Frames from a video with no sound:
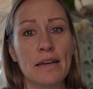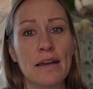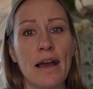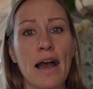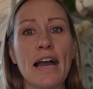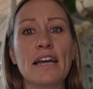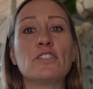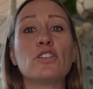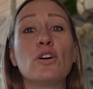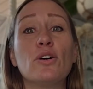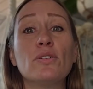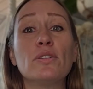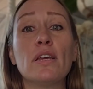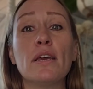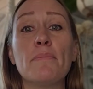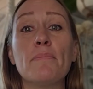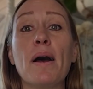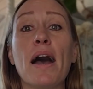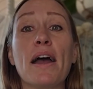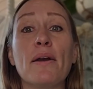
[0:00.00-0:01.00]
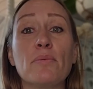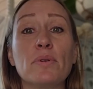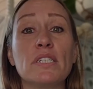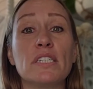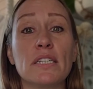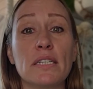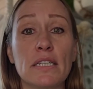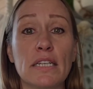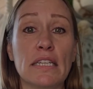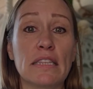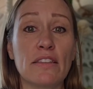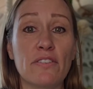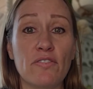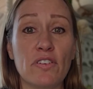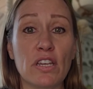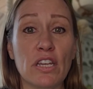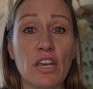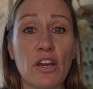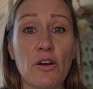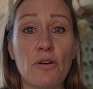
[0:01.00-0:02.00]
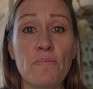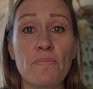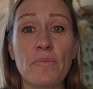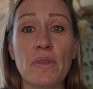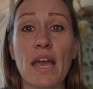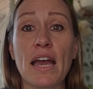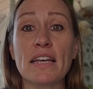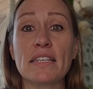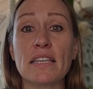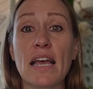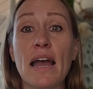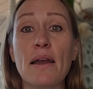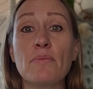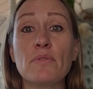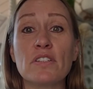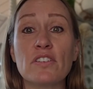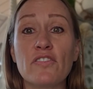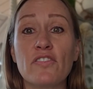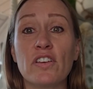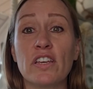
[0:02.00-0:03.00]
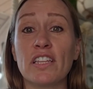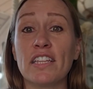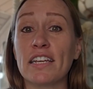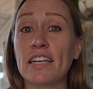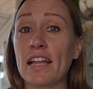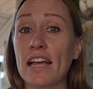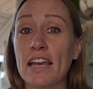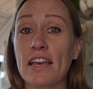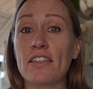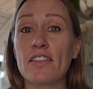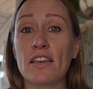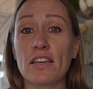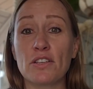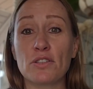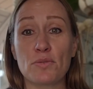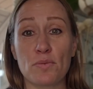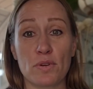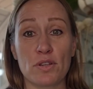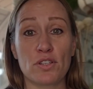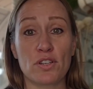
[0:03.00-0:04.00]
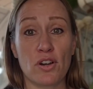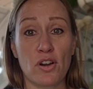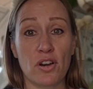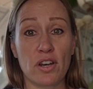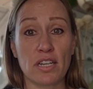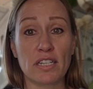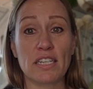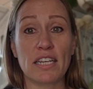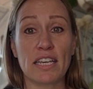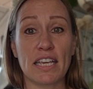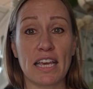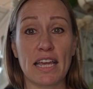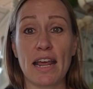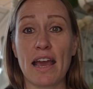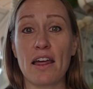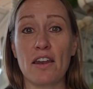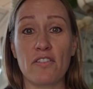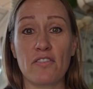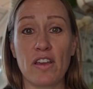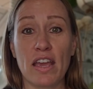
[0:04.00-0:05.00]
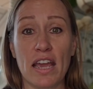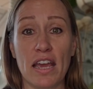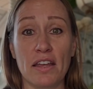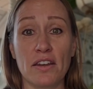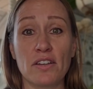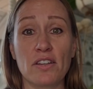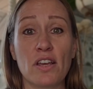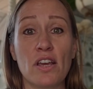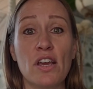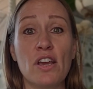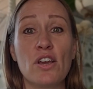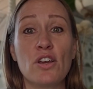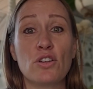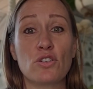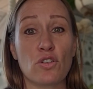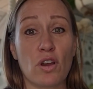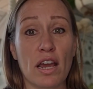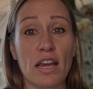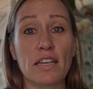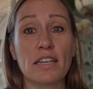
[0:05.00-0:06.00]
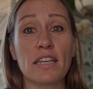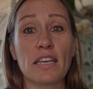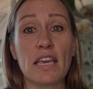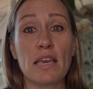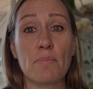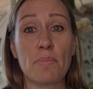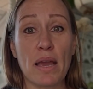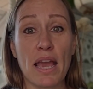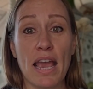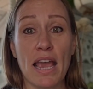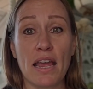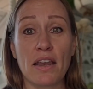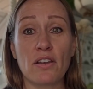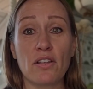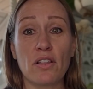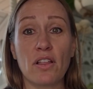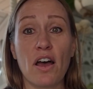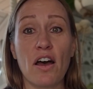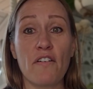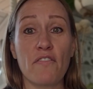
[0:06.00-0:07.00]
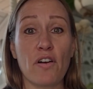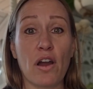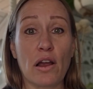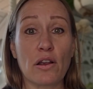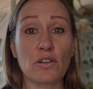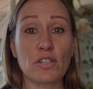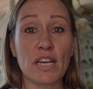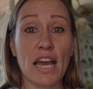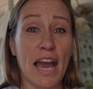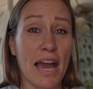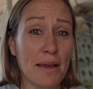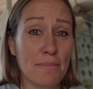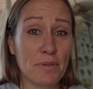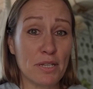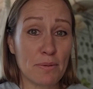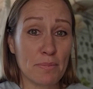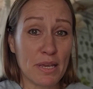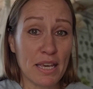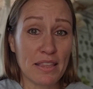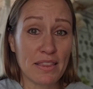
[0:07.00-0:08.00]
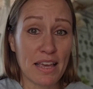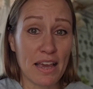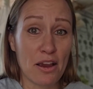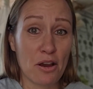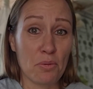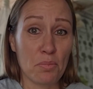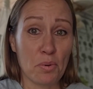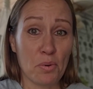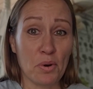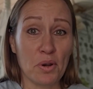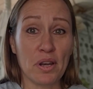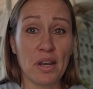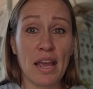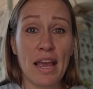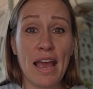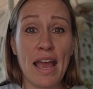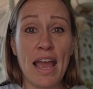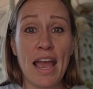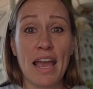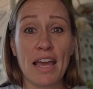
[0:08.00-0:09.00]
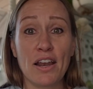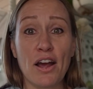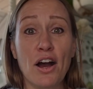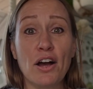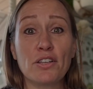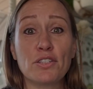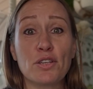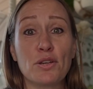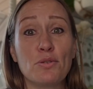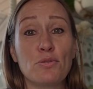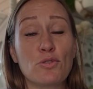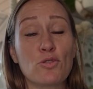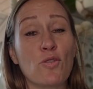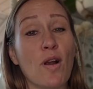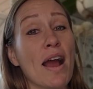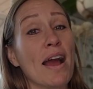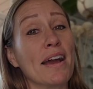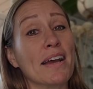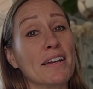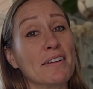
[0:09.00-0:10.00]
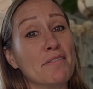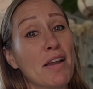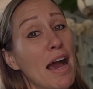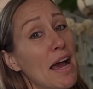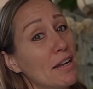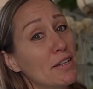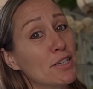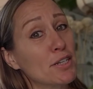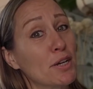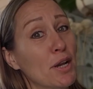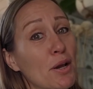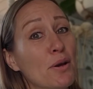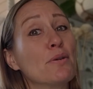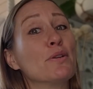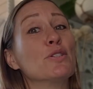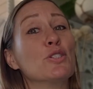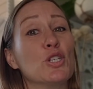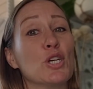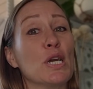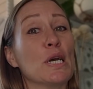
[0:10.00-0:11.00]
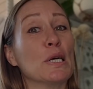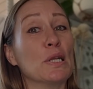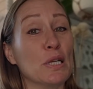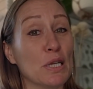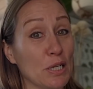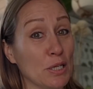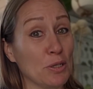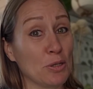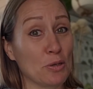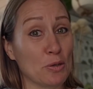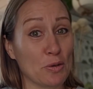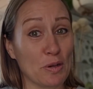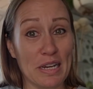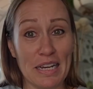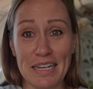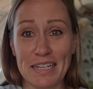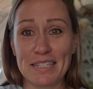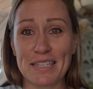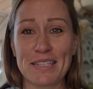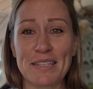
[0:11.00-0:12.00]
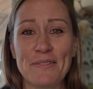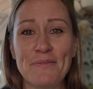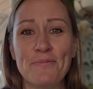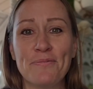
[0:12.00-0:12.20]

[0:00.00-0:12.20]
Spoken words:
I told him I would delete the video as I was feeling like things were starting to get out of hand, trying to keep a handle of our time to be at the airport and also trying not to go to jail in Greece.